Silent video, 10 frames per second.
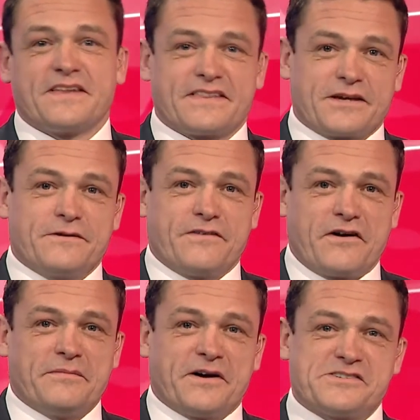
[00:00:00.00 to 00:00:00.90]
Thank you
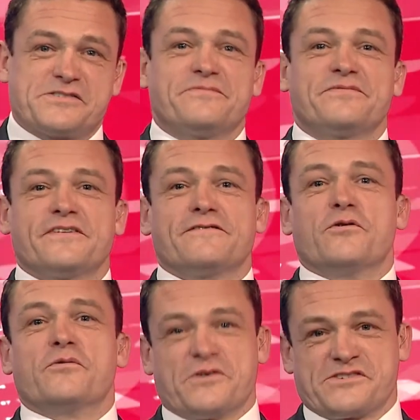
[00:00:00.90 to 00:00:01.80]
very much
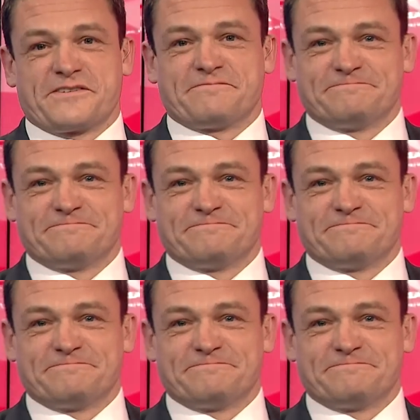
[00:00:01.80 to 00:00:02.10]
for watching.